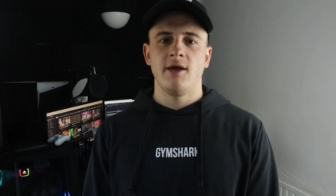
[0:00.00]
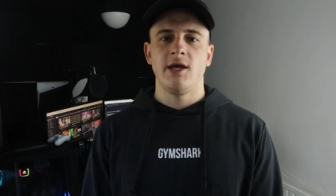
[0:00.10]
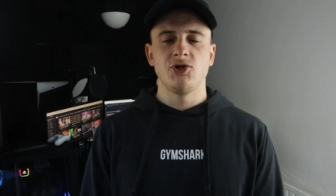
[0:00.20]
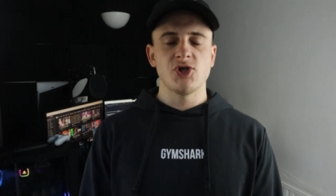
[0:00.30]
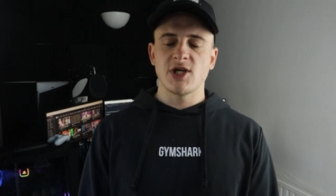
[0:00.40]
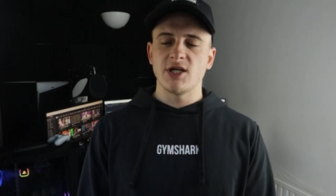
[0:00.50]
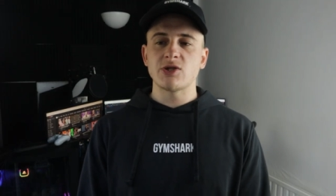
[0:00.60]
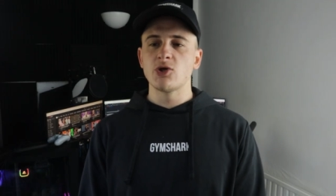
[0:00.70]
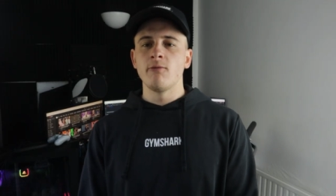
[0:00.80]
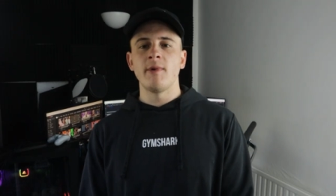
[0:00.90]
It just gets
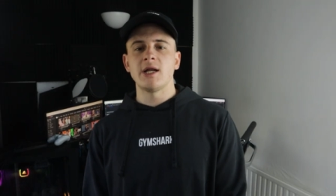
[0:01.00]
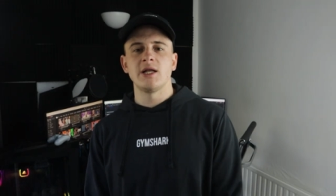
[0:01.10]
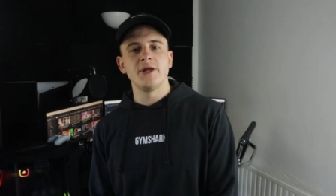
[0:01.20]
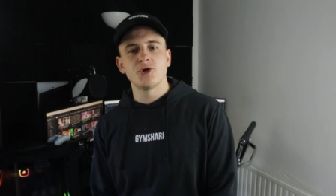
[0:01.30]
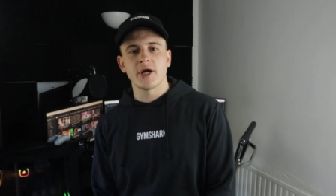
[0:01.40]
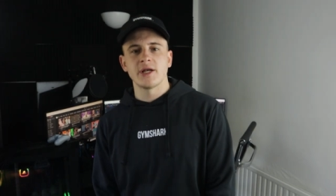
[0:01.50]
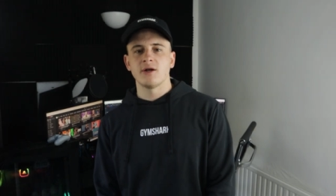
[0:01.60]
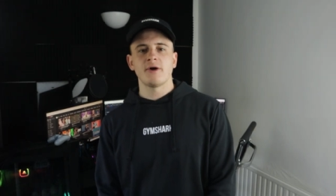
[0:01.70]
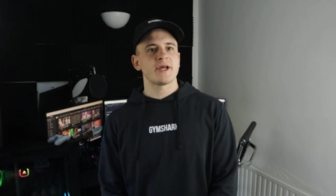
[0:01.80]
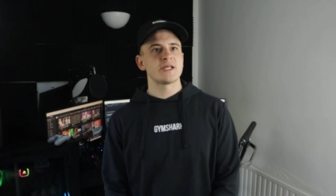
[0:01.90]
too mentally draining.
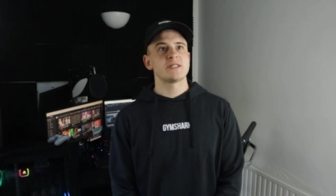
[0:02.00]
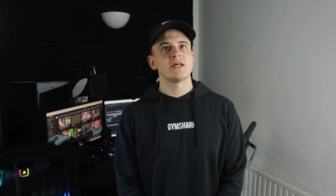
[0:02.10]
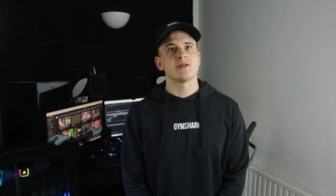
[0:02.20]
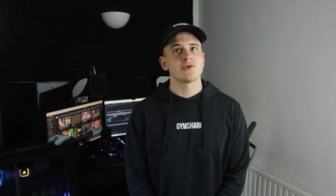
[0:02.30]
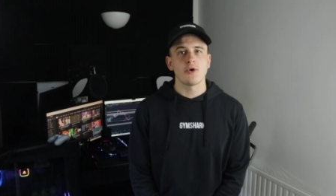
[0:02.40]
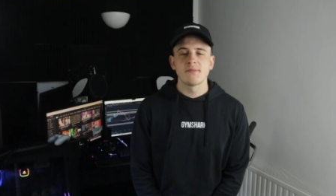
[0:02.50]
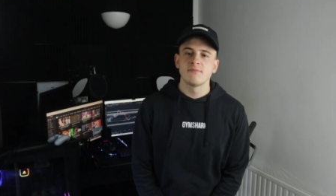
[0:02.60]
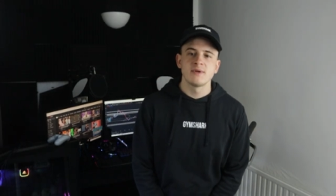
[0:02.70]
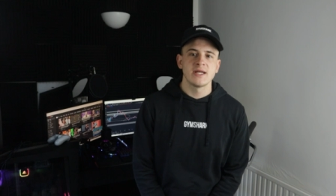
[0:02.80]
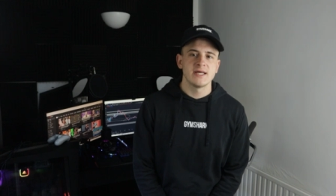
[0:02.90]
Like I said, the
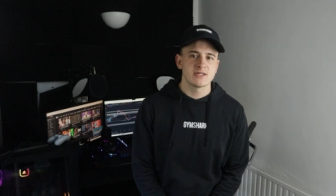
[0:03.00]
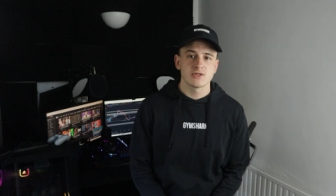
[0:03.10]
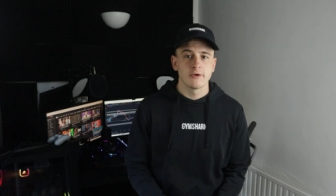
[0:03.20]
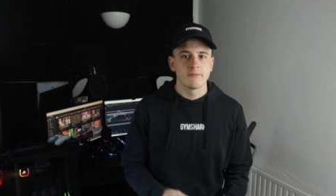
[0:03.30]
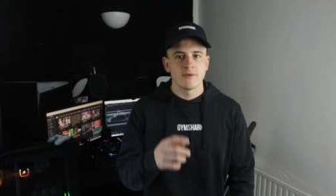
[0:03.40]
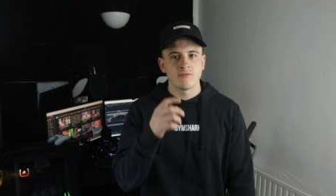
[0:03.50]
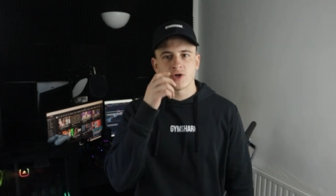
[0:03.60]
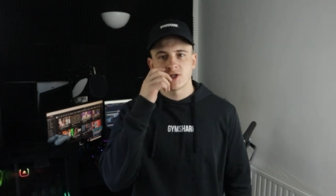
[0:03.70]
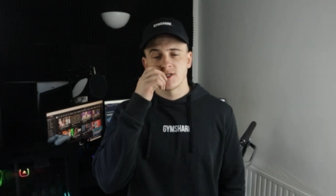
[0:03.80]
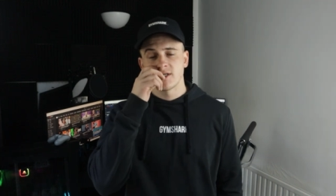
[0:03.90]
dopamine hits, dopamine
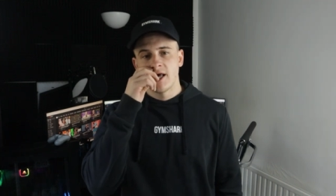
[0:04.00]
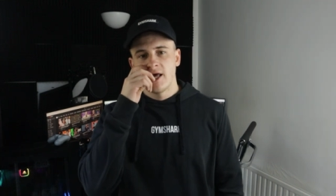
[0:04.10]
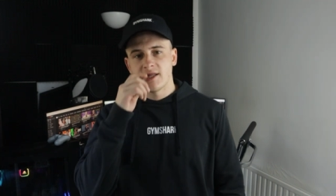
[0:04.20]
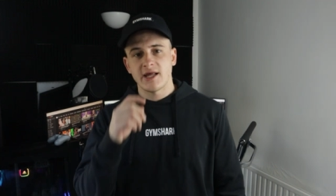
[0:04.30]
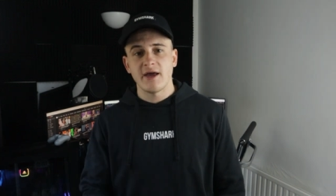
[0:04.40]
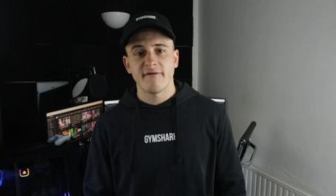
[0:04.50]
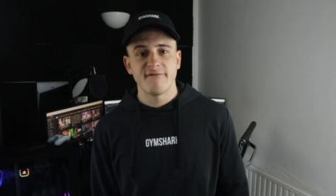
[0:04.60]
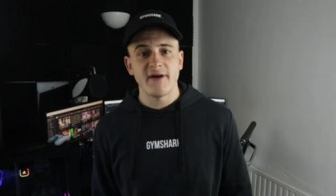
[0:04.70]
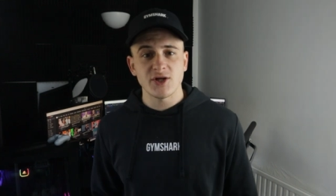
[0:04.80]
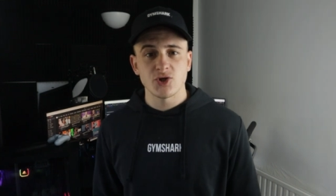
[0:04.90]
rushes, they
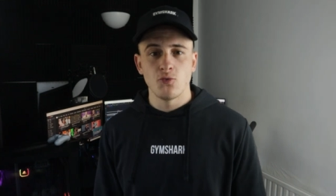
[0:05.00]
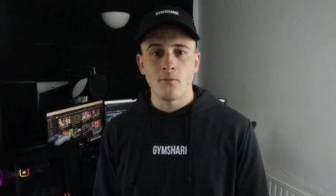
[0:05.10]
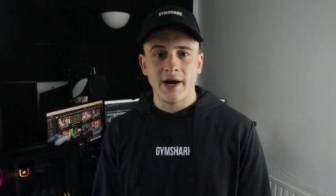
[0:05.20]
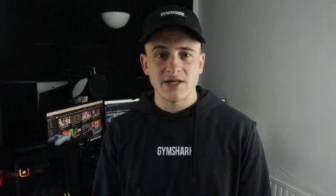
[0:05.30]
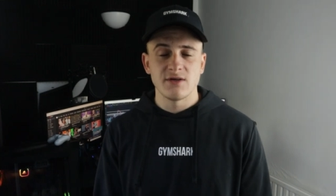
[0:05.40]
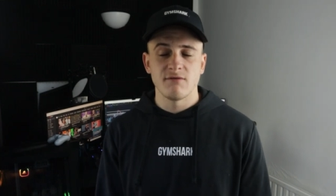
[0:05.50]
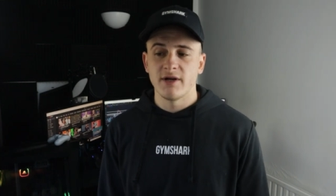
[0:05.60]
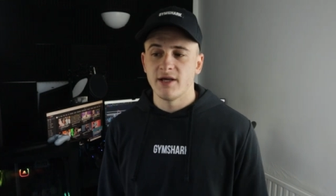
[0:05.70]
affect you massively.